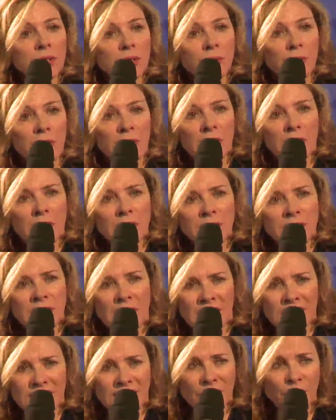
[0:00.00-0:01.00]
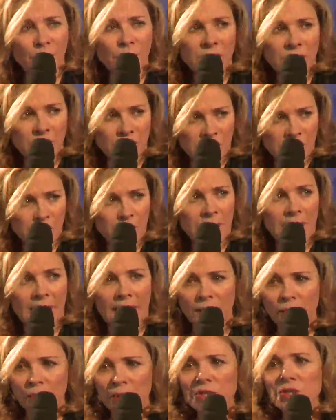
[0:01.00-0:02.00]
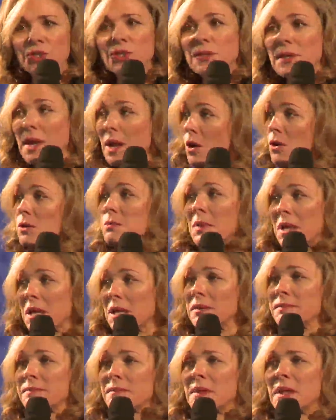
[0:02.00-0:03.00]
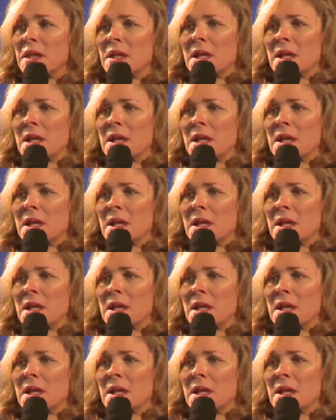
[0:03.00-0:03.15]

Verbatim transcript: doing a Tennessee Williams play, which scared me.